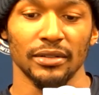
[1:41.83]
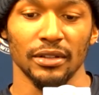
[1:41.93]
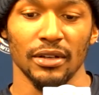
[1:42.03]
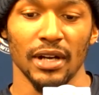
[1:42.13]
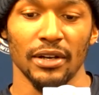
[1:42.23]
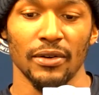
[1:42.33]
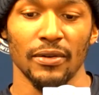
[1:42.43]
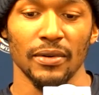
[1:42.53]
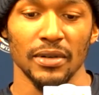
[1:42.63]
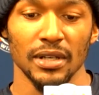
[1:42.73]
You know, I
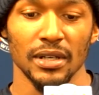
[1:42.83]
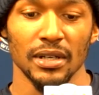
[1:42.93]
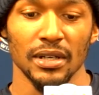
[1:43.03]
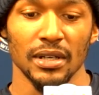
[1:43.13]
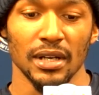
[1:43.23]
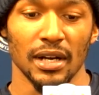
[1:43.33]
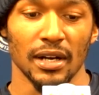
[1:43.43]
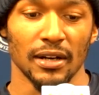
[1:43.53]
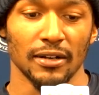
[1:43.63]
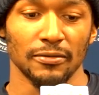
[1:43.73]

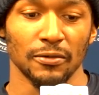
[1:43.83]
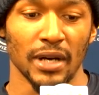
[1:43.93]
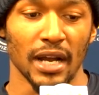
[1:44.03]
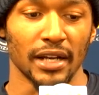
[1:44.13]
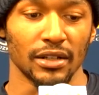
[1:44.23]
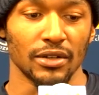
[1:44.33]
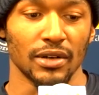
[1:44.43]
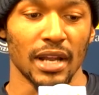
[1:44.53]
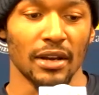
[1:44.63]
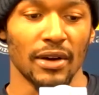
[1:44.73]
know what I can do and
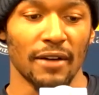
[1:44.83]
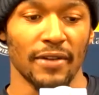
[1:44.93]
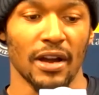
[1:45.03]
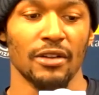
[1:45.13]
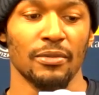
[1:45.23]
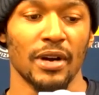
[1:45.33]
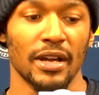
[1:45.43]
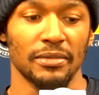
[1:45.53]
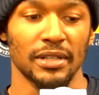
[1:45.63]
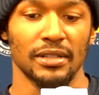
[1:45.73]
I know how valuable I am
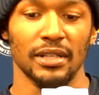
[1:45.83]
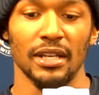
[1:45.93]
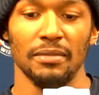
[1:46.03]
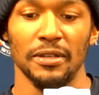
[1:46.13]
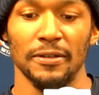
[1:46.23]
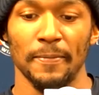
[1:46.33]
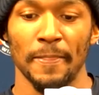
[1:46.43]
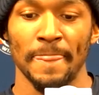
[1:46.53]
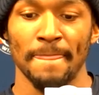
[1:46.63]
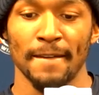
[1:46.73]
to the team. And
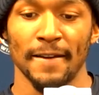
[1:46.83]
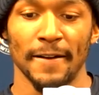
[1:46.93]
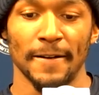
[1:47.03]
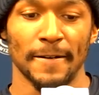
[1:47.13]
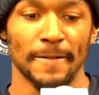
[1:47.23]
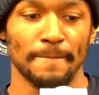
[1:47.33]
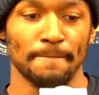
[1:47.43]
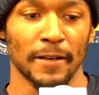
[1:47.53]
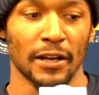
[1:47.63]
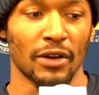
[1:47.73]

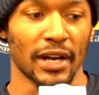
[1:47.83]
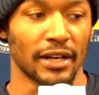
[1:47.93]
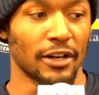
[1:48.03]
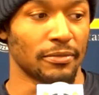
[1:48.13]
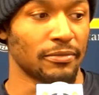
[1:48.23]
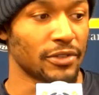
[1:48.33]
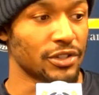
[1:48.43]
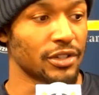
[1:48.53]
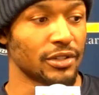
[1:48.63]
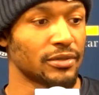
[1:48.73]
I know I can help for
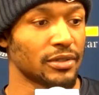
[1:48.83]
sure.